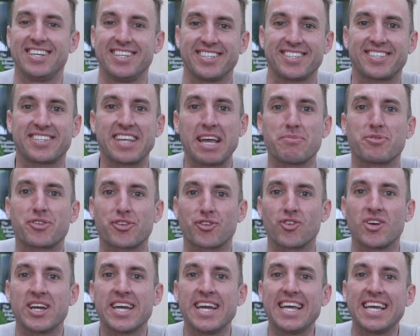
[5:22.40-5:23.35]
Step
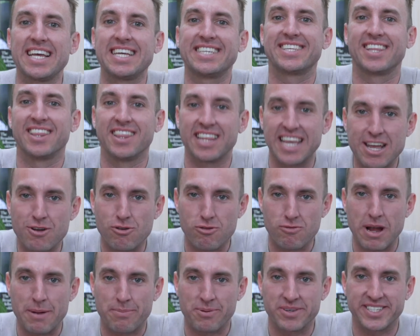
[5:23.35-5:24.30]
3 is legal
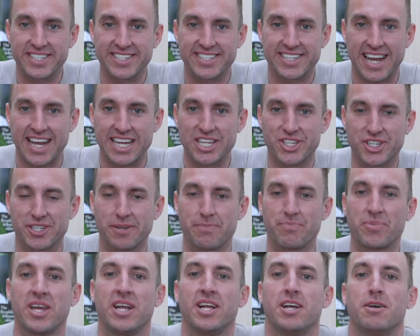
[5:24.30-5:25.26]
representation.